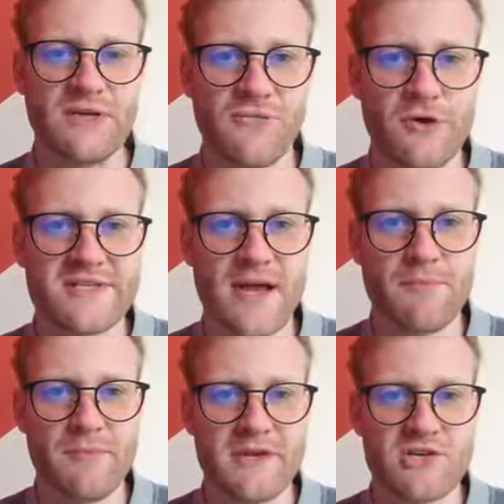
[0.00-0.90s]
For
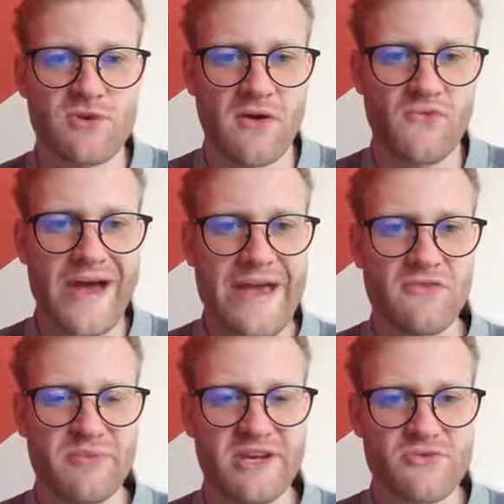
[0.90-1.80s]
example, MetaTrader five,
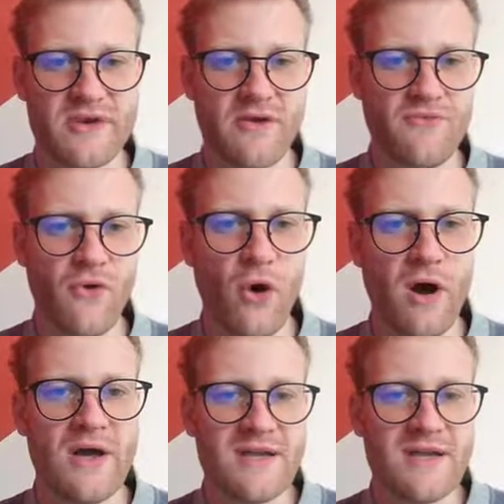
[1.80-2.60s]
MetaTrader four,